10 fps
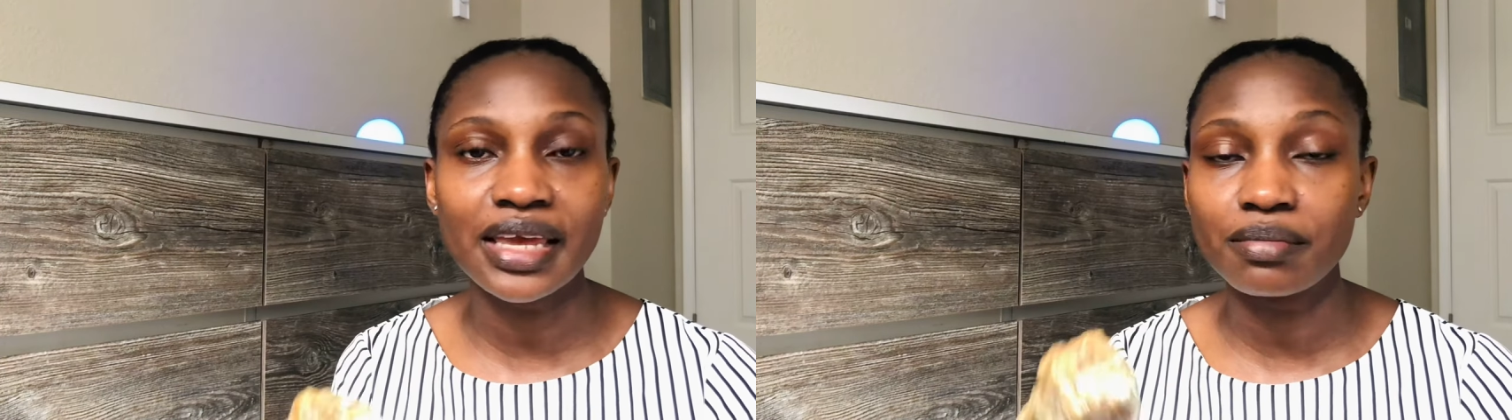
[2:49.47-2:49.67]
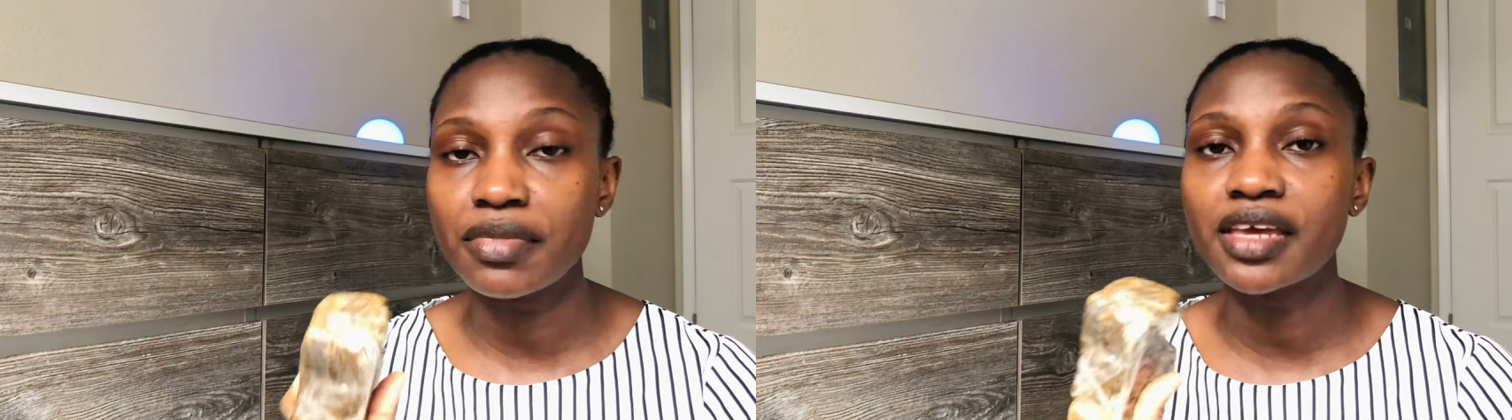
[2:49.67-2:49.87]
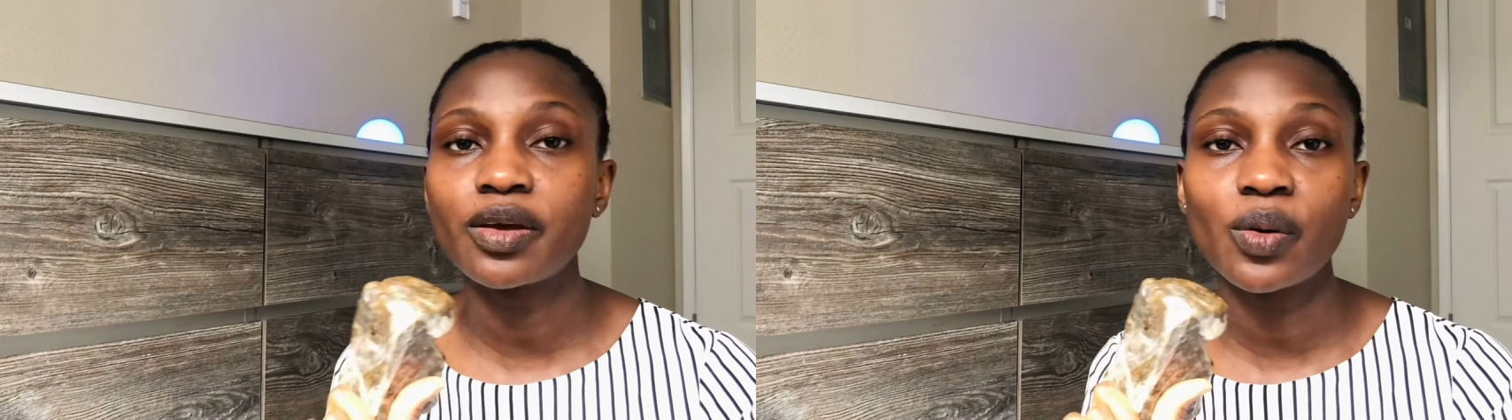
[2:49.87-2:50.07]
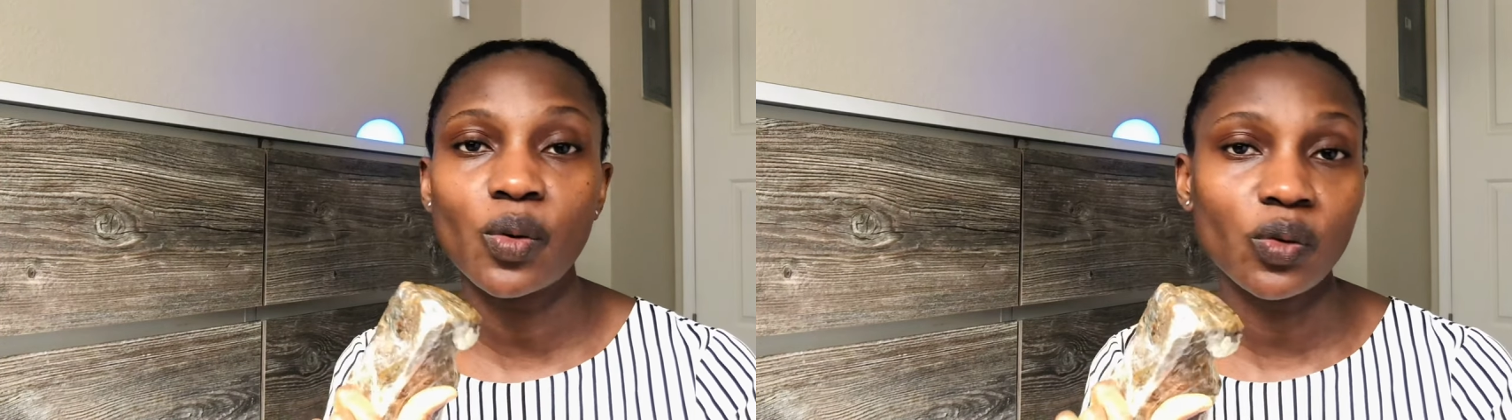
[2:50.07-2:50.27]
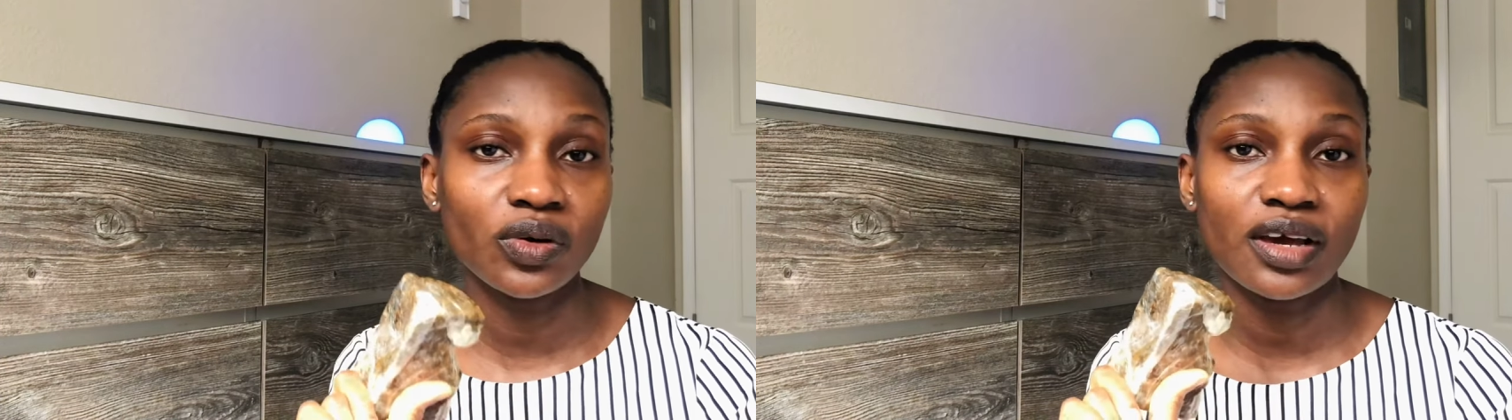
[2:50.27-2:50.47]
and make your
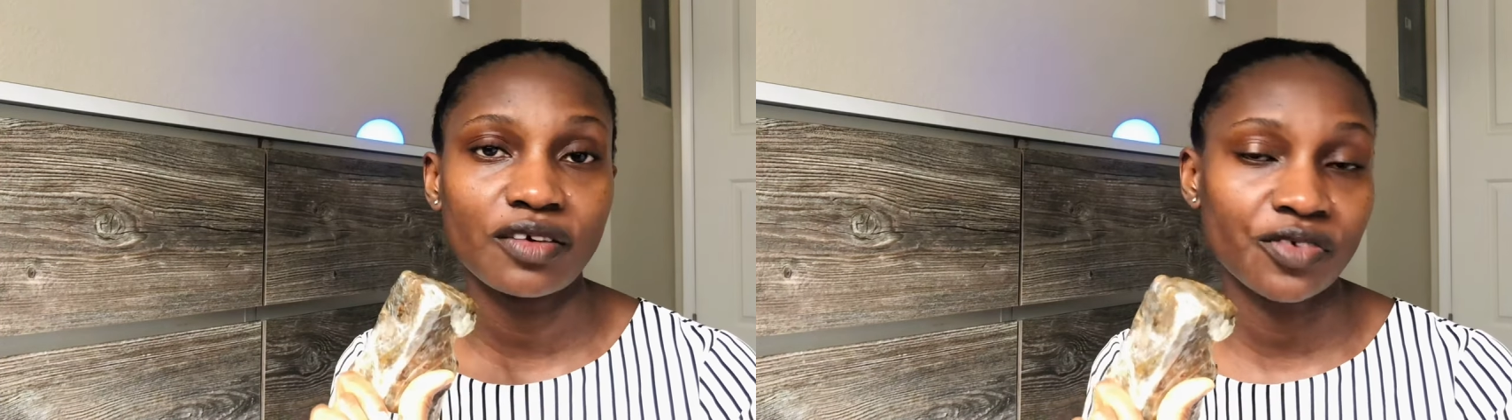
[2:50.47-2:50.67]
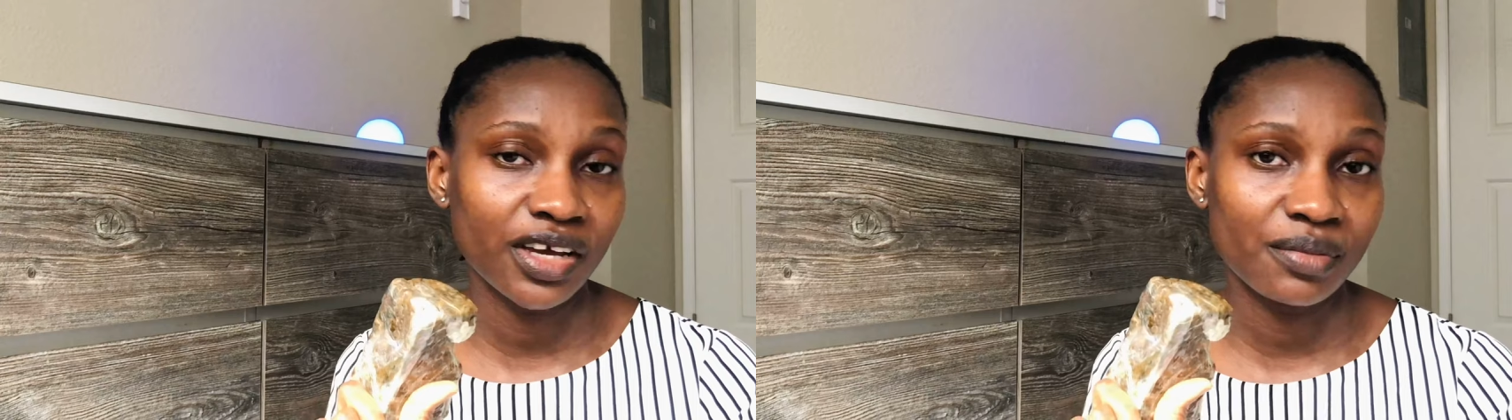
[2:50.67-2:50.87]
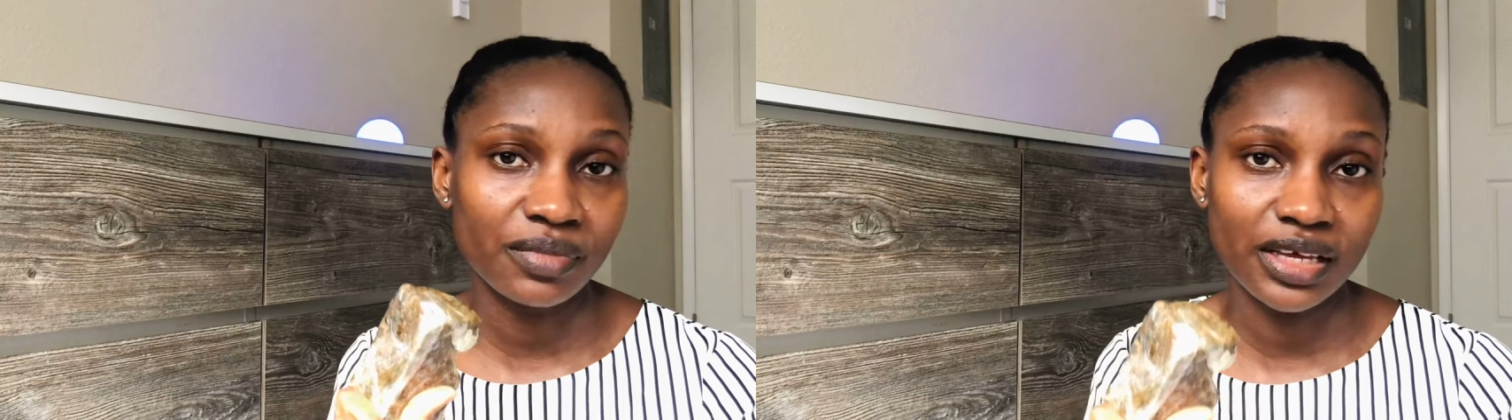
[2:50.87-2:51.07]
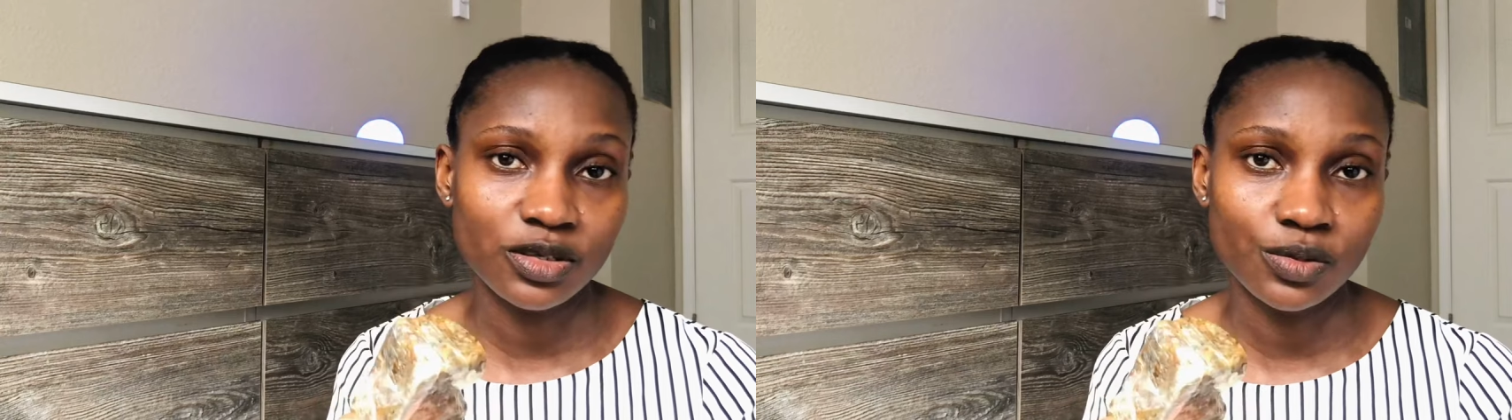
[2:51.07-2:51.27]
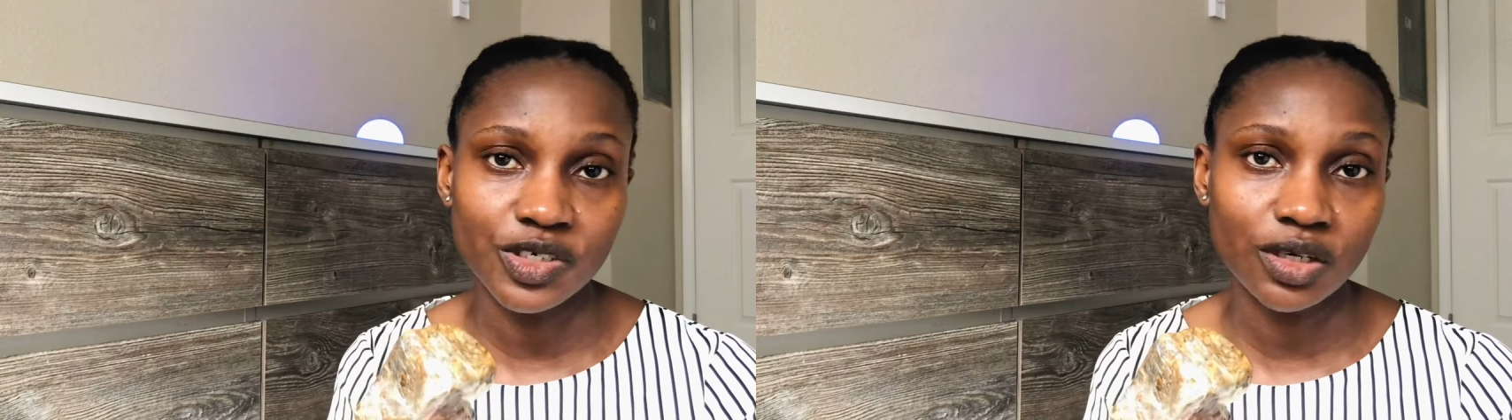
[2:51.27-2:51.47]
own African black
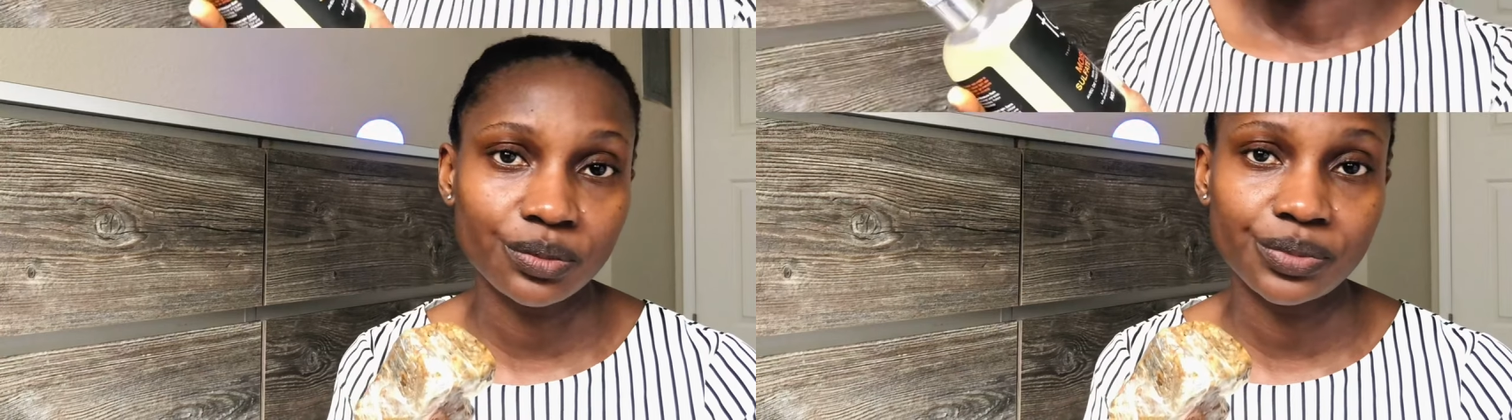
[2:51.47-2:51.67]
soap shampoo.